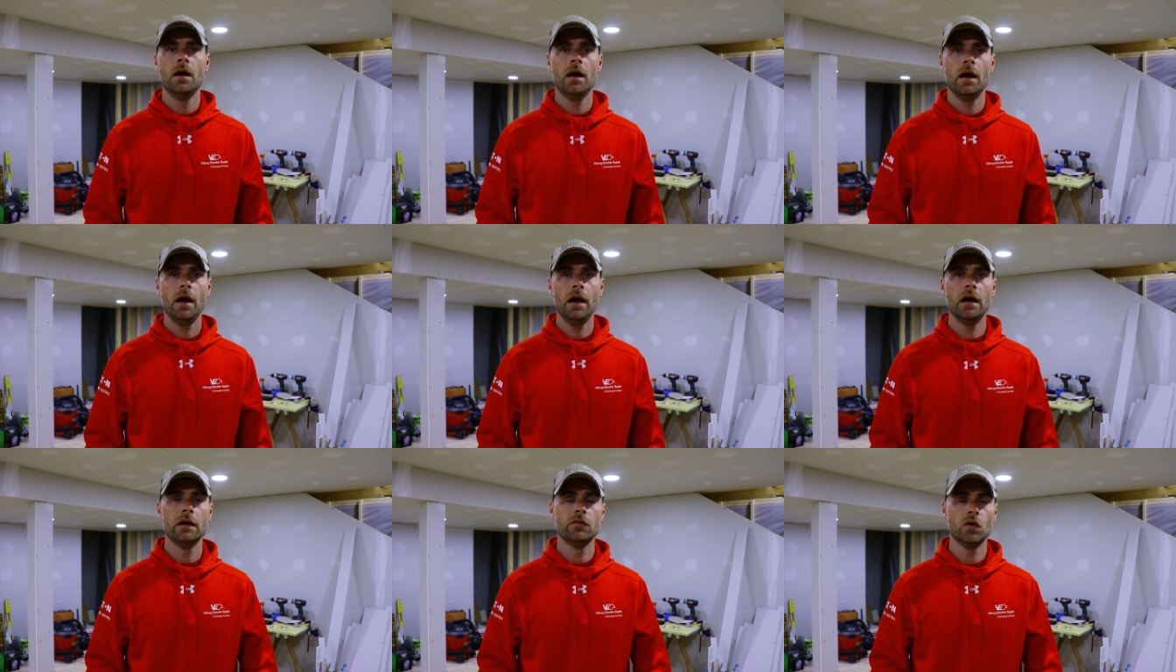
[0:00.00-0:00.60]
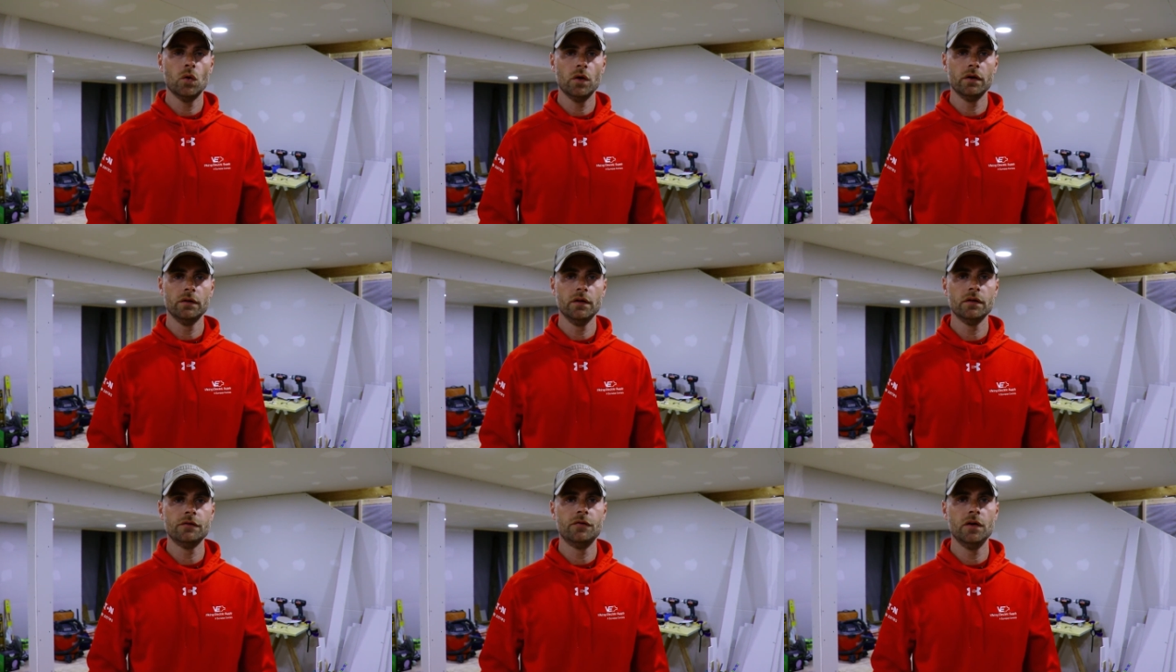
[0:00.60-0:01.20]
Hey everyone, in
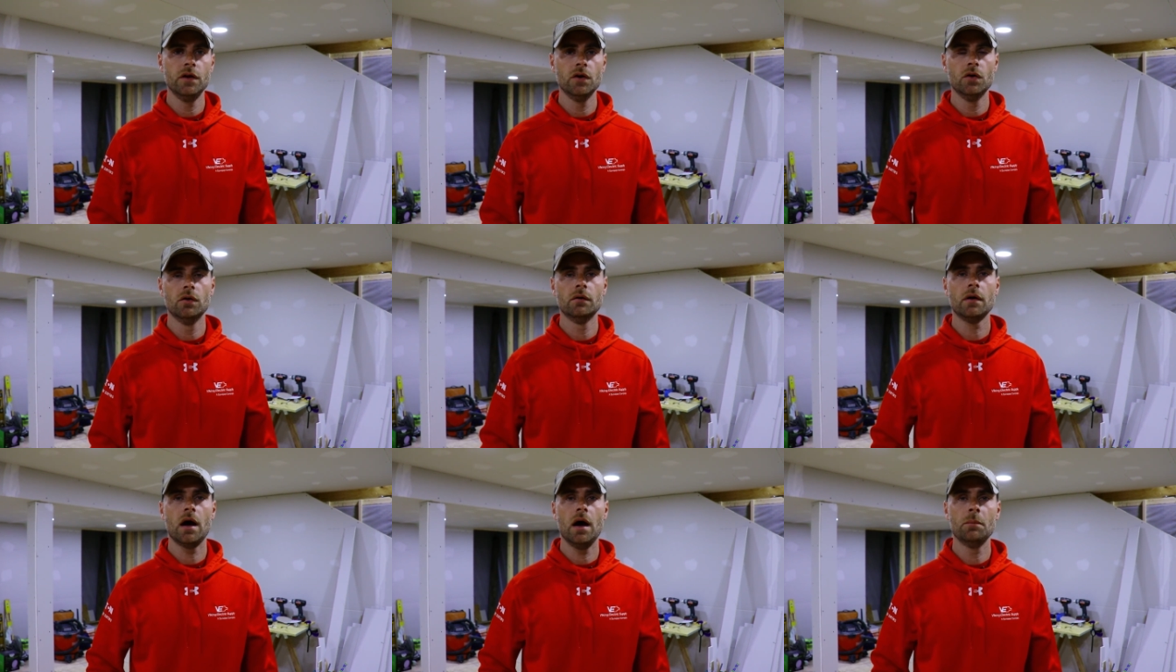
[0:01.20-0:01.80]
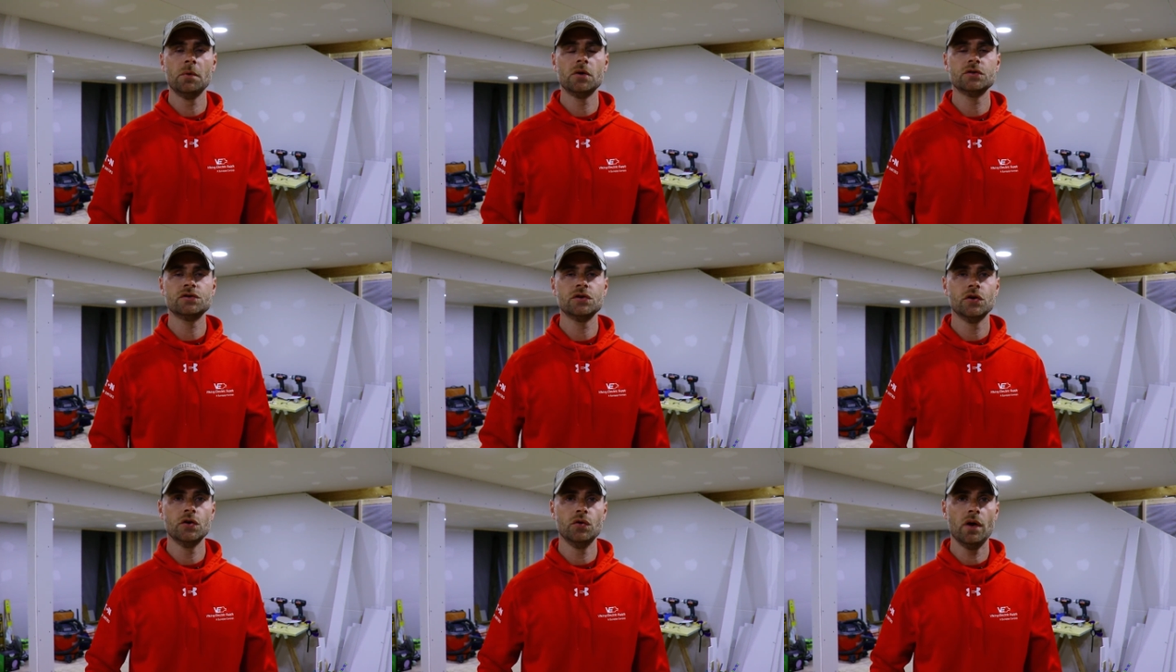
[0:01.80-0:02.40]
this video I'm going to
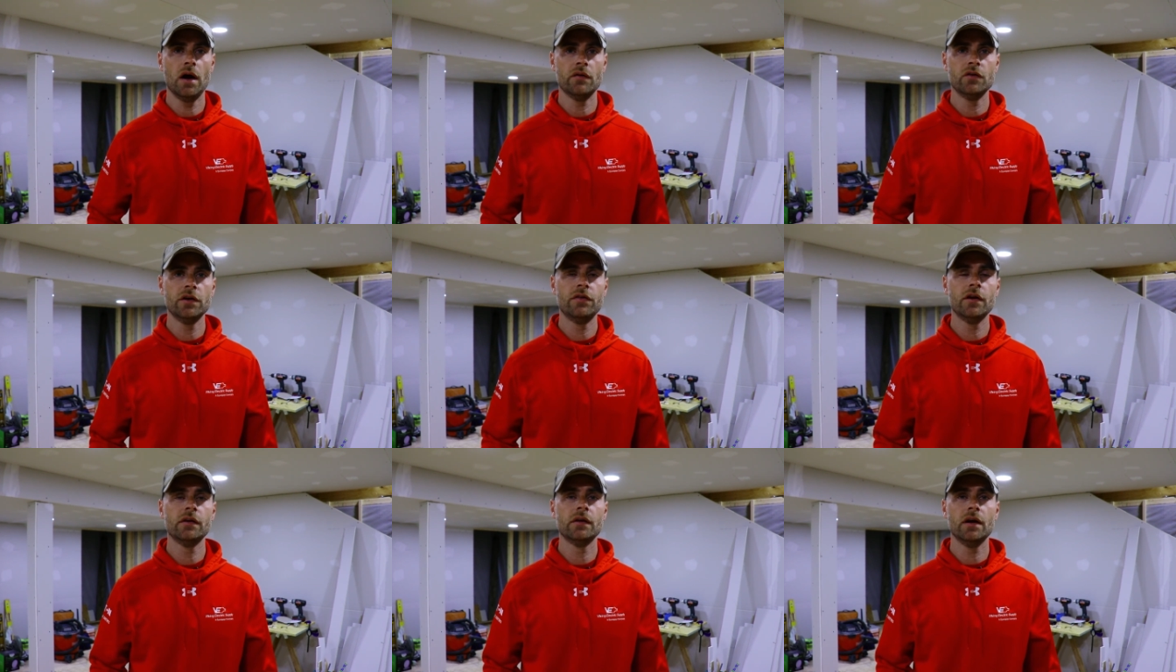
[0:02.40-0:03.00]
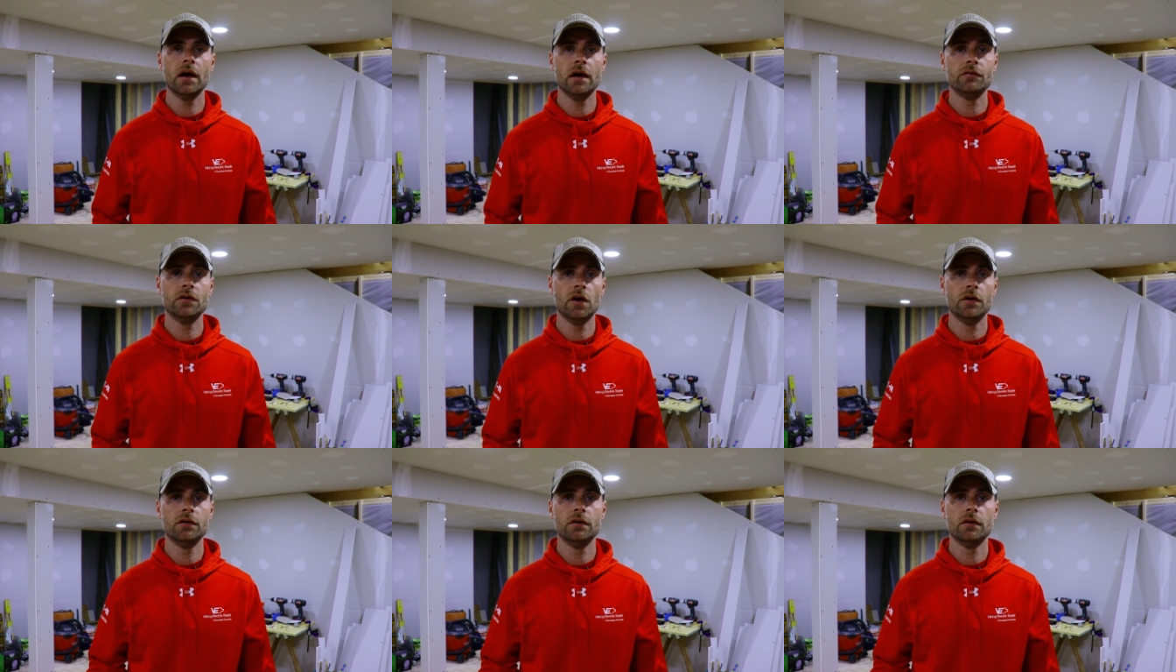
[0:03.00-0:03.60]
show you everything that I have
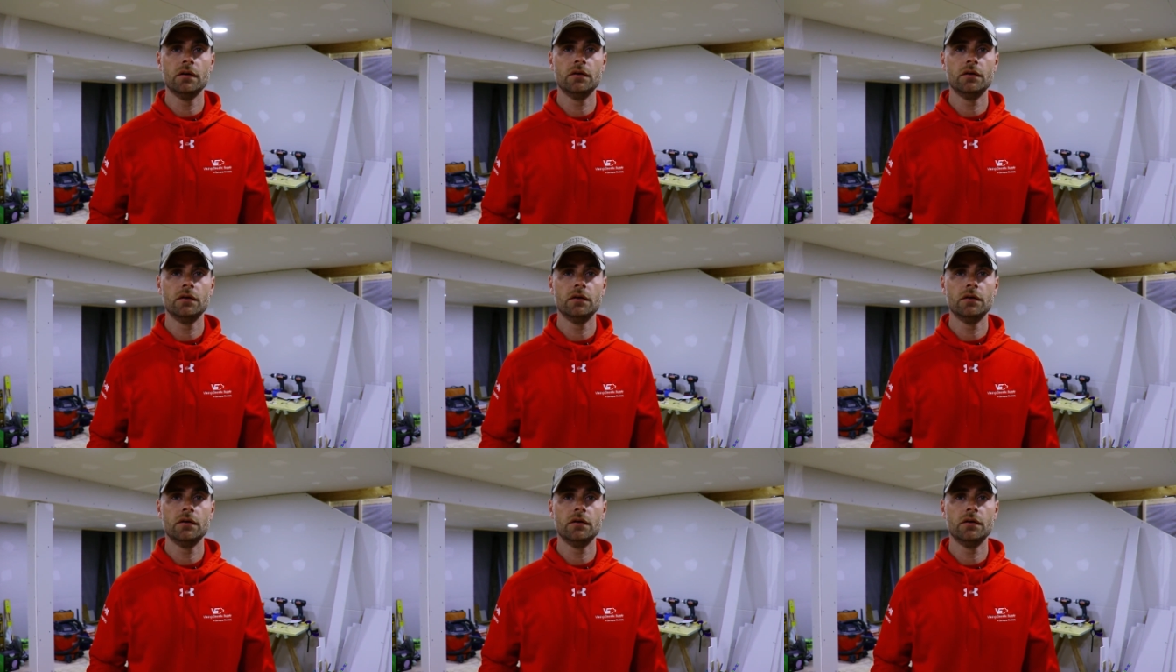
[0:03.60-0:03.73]
done